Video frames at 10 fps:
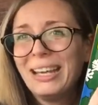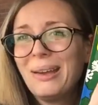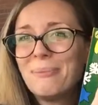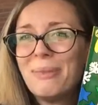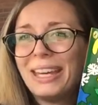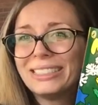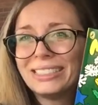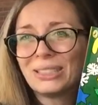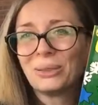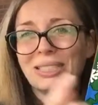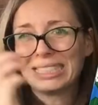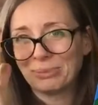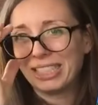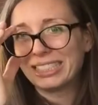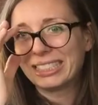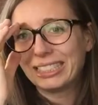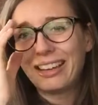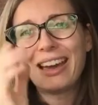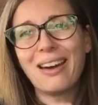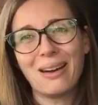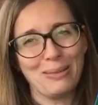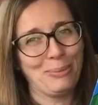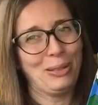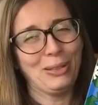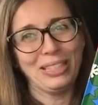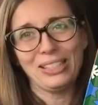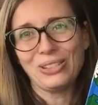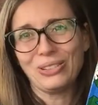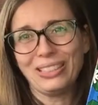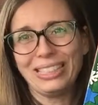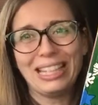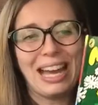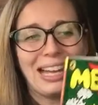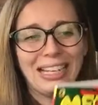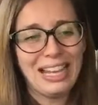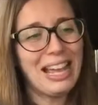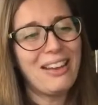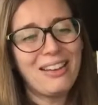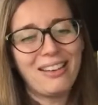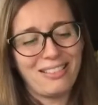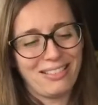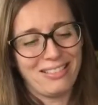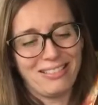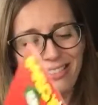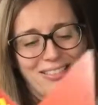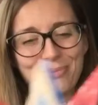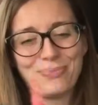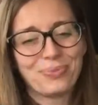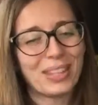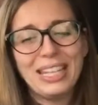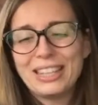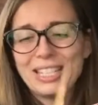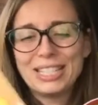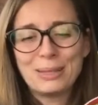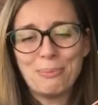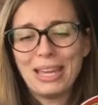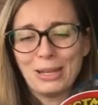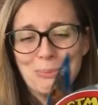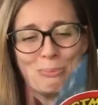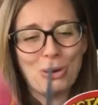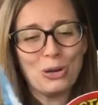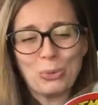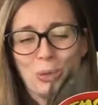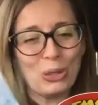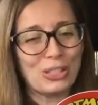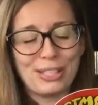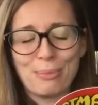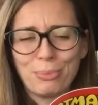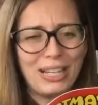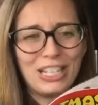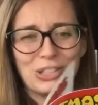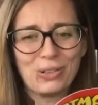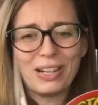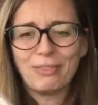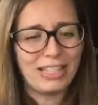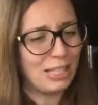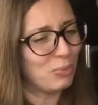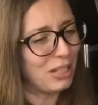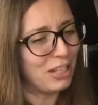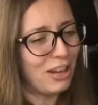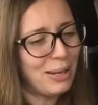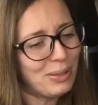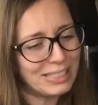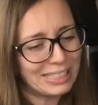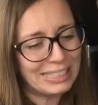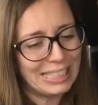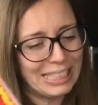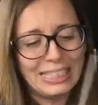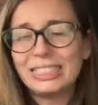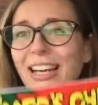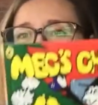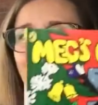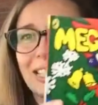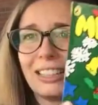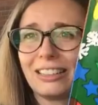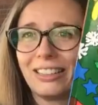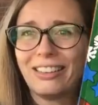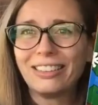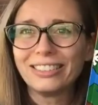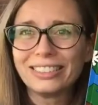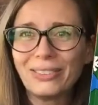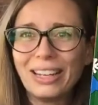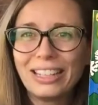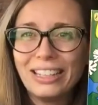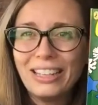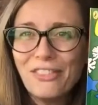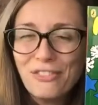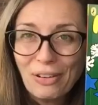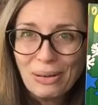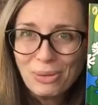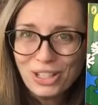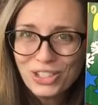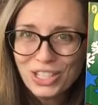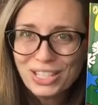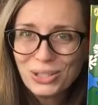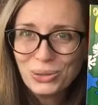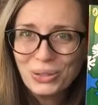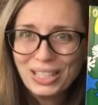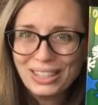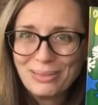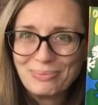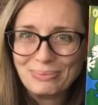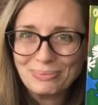Meg's Christmas. I hope you enjoyed that. Aww. These Meg and Mog books, I'm pretty sure I read them when I was a teeny tiny little girl, so I very much enjoy them.